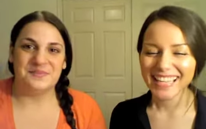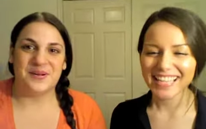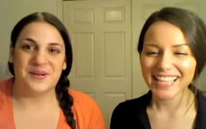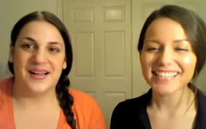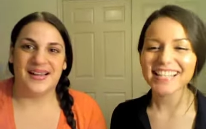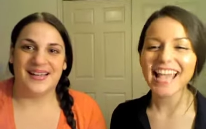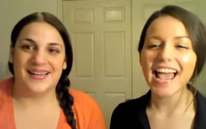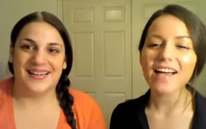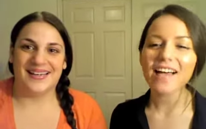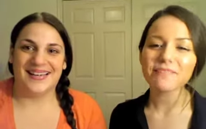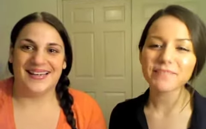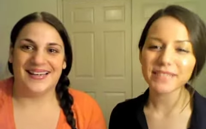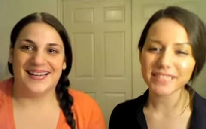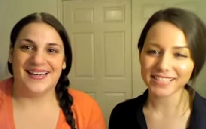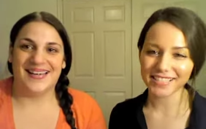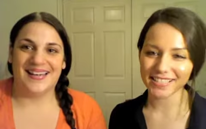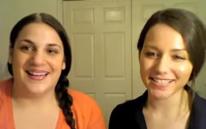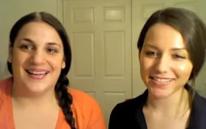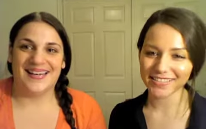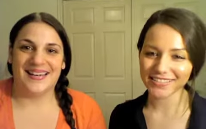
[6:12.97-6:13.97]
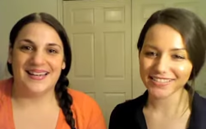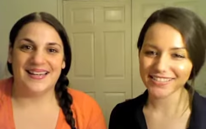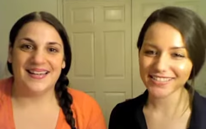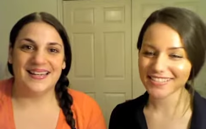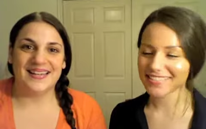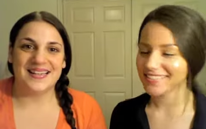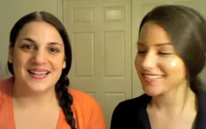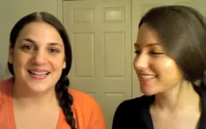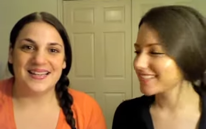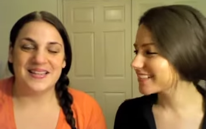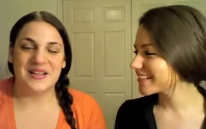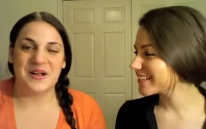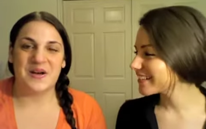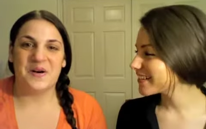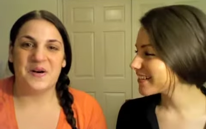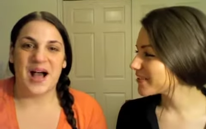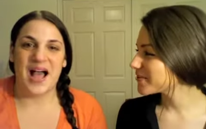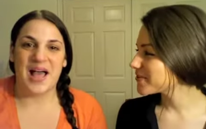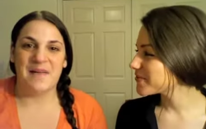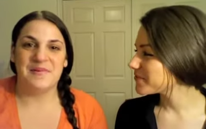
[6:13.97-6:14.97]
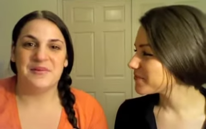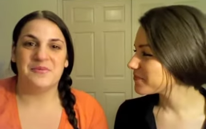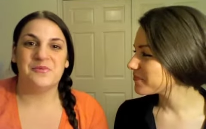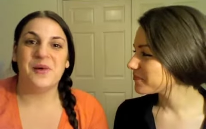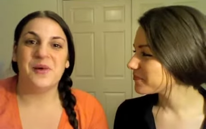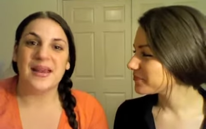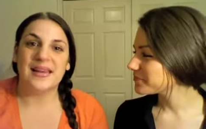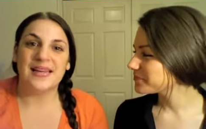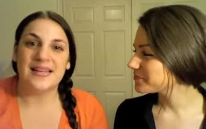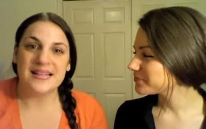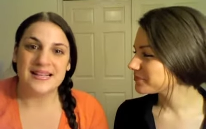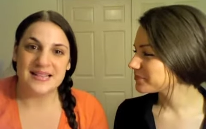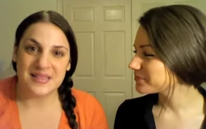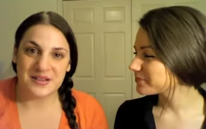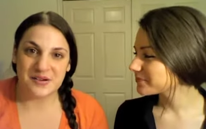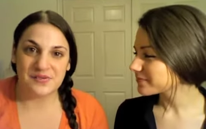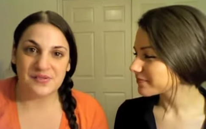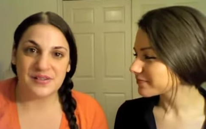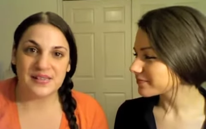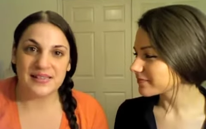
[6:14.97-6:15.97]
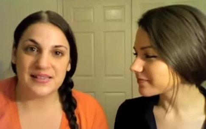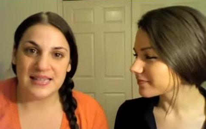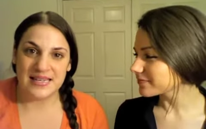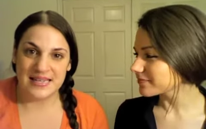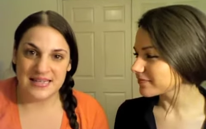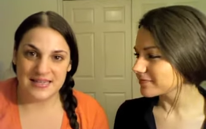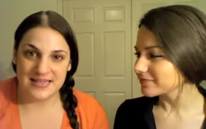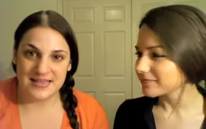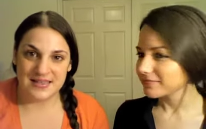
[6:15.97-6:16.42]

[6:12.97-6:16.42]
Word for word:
Speaker 1: but, it's happy tears so i've been waiting to release